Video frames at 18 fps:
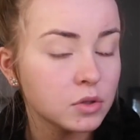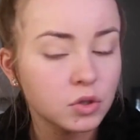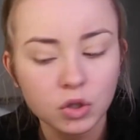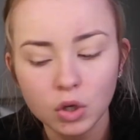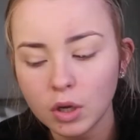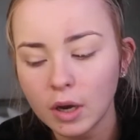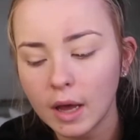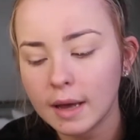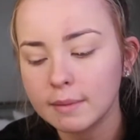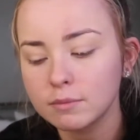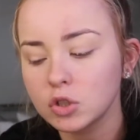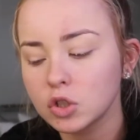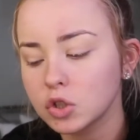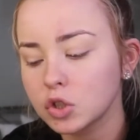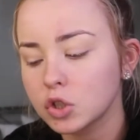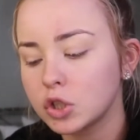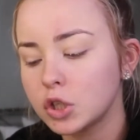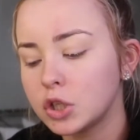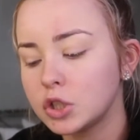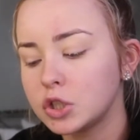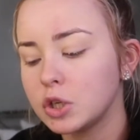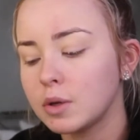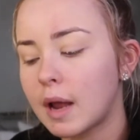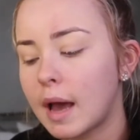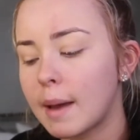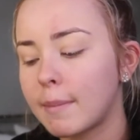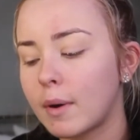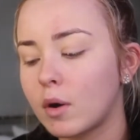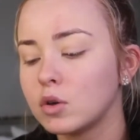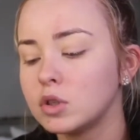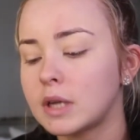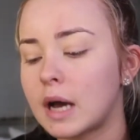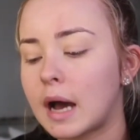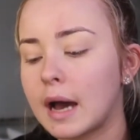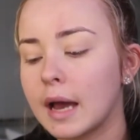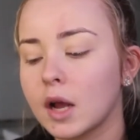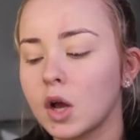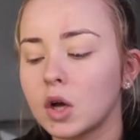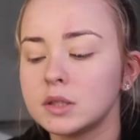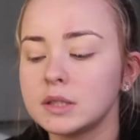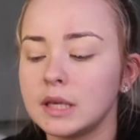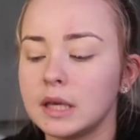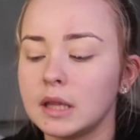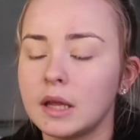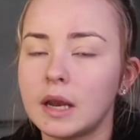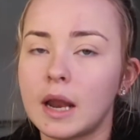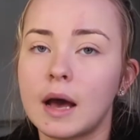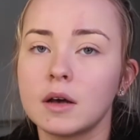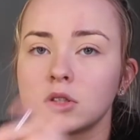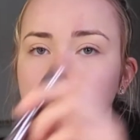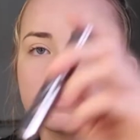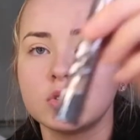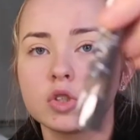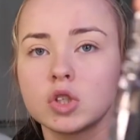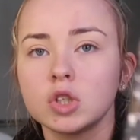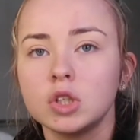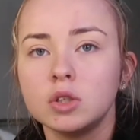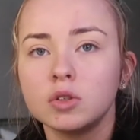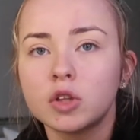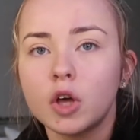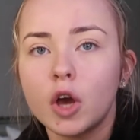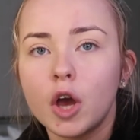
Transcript: done, I'm just gonna do like my under eye concealer now. So I'm just gonna use the